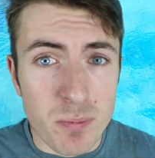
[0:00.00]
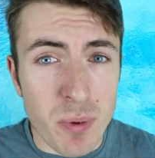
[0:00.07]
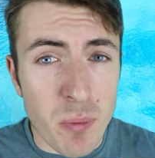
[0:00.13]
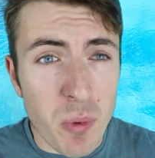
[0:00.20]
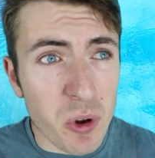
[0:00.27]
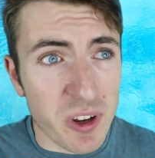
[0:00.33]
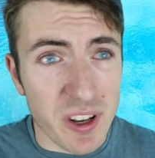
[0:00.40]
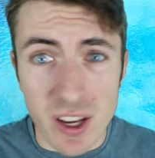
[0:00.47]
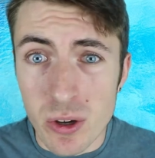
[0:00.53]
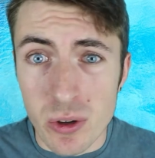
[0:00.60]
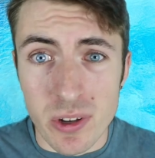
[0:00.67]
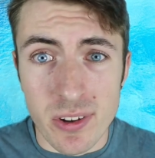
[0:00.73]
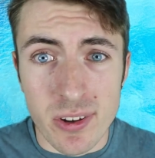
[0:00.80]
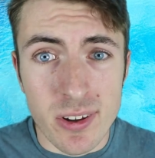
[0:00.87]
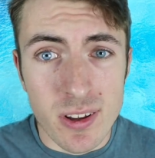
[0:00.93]
promoted now,
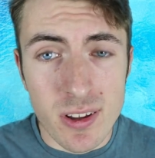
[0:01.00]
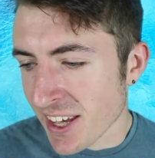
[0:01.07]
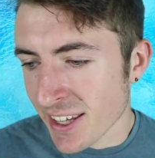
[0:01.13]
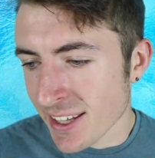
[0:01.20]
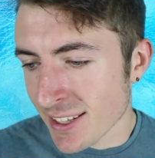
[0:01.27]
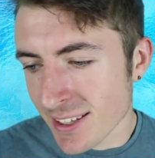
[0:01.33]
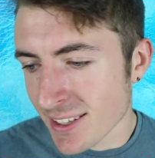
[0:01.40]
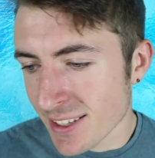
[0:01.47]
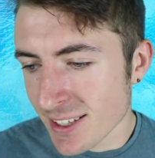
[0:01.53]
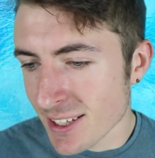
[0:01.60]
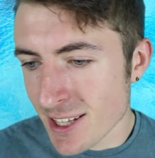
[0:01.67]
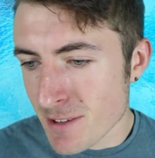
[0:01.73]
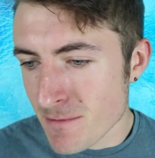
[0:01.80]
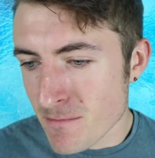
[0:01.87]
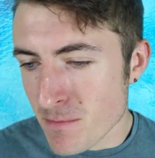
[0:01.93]
and
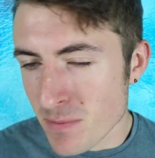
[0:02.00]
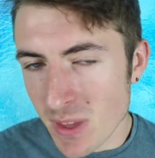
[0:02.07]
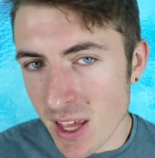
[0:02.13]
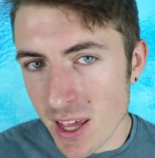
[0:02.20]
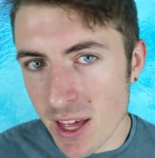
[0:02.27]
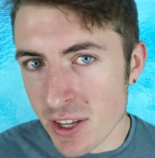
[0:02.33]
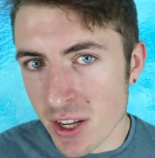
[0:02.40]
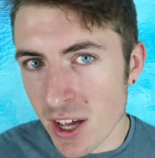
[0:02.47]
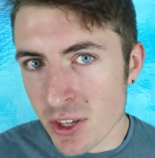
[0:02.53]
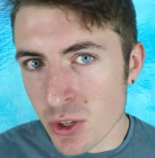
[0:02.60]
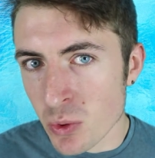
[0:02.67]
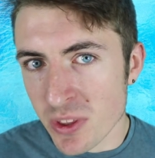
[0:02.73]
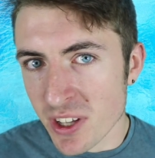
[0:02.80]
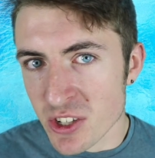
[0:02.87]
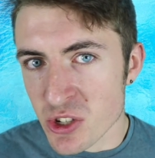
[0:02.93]
I
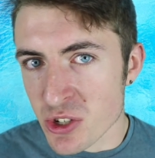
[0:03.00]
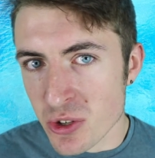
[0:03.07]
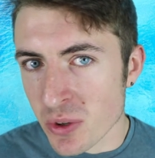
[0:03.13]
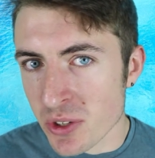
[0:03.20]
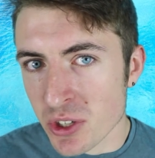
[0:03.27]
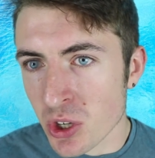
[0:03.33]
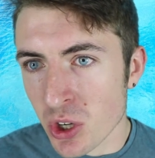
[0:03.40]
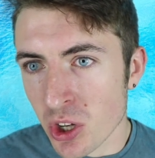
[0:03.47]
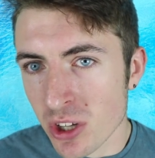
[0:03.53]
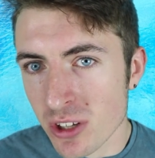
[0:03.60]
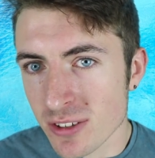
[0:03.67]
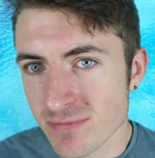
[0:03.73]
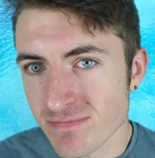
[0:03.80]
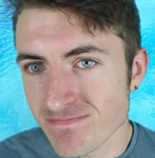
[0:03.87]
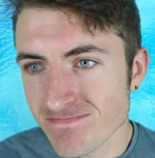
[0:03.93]
don't think she's going to call.